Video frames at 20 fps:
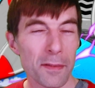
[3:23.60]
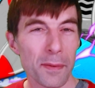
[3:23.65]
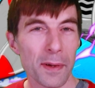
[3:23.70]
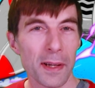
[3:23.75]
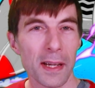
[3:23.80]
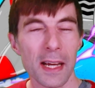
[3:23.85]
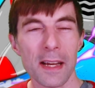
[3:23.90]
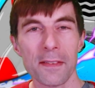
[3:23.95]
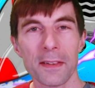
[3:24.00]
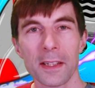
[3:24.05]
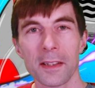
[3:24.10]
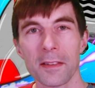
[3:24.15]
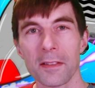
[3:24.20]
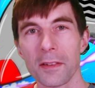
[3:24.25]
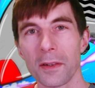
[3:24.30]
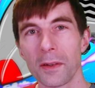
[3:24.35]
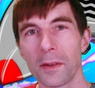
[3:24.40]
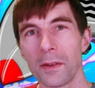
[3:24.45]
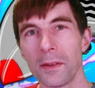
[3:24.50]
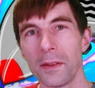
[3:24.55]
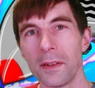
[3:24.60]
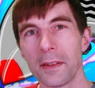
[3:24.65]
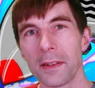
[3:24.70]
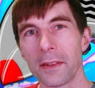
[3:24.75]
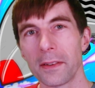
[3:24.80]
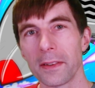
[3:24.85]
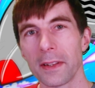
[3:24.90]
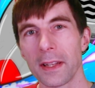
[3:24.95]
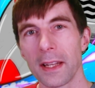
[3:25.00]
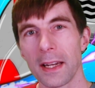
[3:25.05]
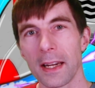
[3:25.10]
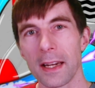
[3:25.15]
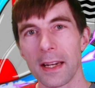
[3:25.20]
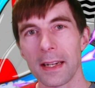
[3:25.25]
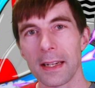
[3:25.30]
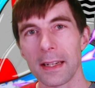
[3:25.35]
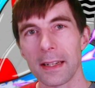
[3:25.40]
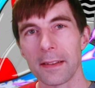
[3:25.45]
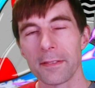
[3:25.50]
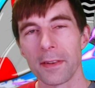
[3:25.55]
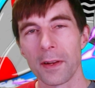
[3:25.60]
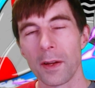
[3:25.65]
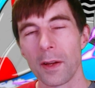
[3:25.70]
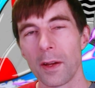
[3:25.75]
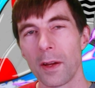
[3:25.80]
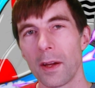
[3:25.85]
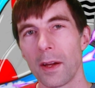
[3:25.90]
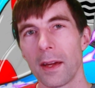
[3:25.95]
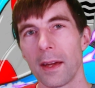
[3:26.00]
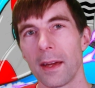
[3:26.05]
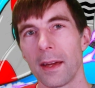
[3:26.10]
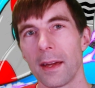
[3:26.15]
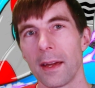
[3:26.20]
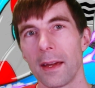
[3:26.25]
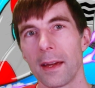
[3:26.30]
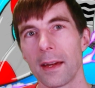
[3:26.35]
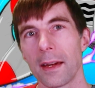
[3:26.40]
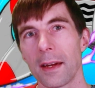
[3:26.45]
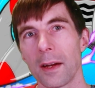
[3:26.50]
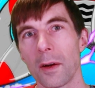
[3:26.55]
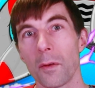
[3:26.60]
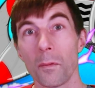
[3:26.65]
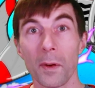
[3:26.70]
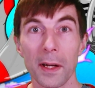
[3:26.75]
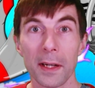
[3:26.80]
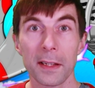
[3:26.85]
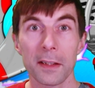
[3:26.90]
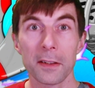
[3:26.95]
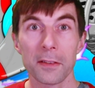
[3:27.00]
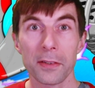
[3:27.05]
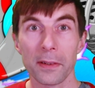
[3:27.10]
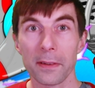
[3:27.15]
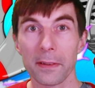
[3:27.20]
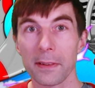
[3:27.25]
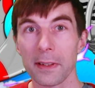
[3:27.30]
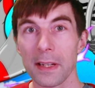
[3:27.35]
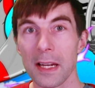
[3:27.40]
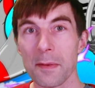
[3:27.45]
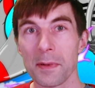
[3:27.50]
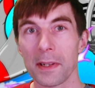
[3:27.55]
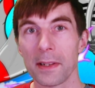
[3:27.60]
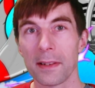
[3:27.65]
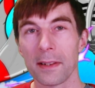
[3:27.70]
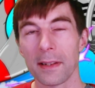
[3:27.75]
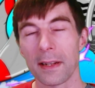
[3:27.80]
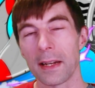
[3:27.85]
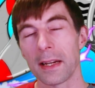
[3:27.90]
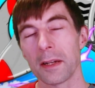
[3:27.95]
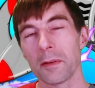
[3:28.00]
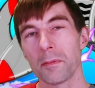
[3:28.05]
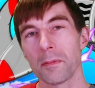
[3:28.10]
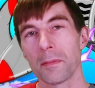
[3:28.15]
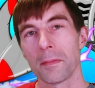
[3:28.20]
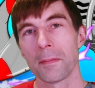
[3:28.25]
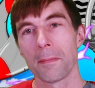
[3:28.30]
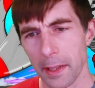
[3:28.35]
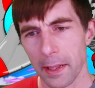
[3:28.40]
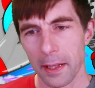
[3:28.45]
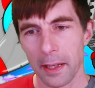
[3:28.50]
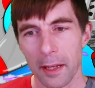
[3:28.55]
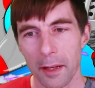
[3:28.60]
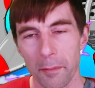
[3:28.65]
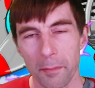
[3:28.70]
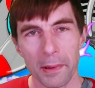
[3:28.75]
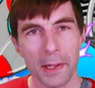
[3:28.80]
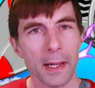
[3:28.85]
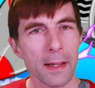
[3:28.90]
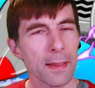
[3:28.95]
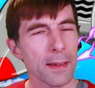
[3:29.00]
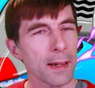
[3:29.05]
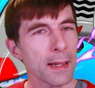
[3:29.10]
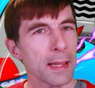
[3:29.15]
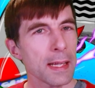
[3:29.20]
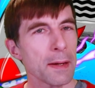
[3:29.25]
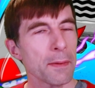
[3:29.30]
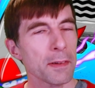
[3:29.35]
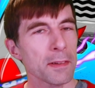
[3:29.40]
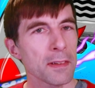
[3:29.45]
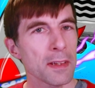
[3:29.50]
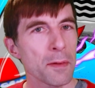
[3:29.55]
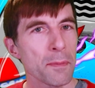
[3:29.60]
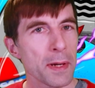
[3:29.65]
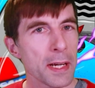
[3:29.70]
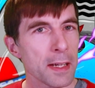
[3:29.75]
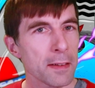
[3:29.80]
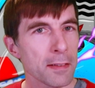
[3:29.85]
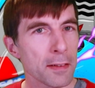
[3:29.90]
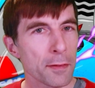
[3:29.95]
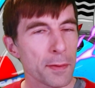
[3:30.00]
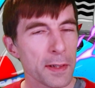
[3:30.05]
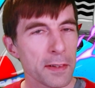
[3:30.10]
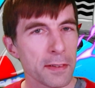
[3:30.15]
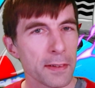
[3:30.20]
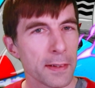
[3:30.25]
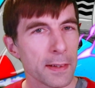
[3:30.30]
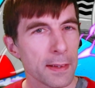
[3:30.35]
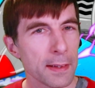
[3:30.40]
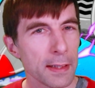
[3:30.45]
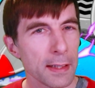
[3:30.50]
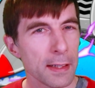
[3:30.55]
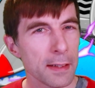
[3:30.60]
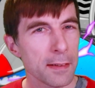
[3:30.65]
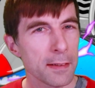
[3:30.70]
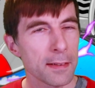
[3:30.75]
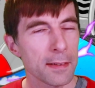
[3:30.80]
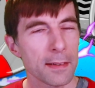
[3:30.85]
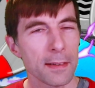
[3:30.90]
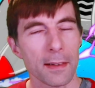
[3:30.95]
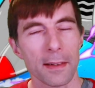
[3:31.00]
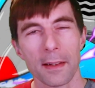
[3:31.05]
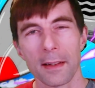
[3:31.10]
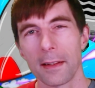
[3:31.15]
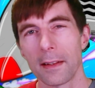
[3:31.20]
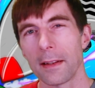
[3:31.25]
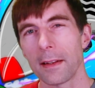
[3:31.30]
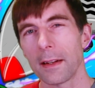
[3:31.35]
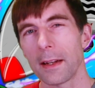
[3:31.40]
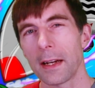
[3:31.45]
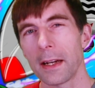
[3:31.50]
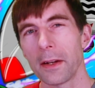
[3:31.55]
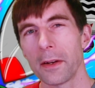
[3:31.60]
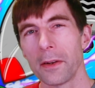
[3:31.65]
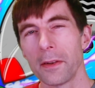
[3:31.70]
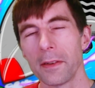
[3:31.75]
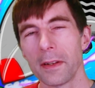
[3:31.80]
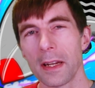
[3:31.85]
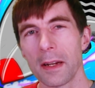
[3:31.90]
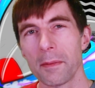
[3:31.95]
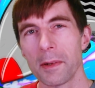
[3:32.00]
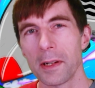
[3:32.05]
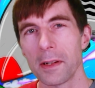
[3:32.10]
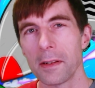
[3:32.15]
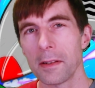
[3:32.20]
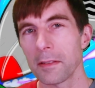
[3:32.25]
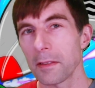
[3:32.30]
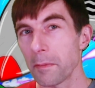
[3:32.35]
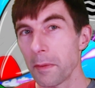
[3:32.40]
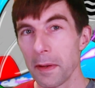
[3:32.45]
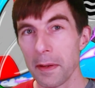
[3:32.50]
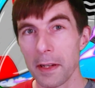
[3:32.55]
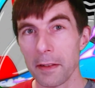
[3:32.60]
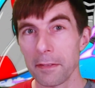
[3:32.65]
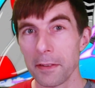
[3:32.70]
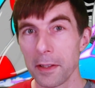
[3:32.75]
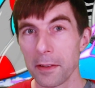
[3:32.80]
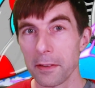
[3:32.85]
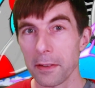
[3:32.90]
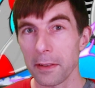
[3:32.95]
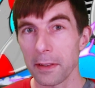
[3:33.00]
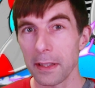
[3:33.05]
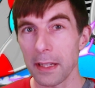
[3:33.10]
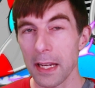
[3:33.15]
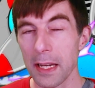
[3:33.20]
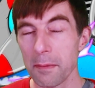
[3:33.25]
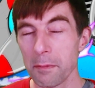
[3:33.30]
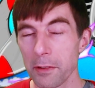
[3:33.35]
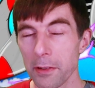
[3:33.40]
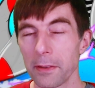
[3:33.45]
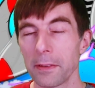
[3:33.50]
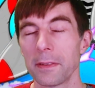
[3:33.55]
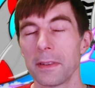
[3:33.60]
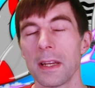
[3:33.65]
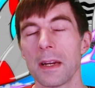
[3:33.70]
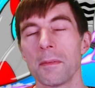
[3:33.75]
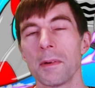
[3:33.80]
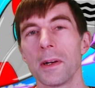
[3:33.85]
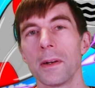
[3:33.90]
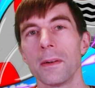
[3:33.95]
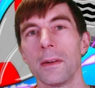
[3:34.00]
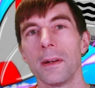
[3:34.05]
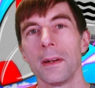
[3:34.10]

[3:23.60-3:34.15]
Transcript: by having it so you can only have one controller type at a time. But I thought that wasn't the best, especially with itch.io demos and maybe a future Game Jolt demo.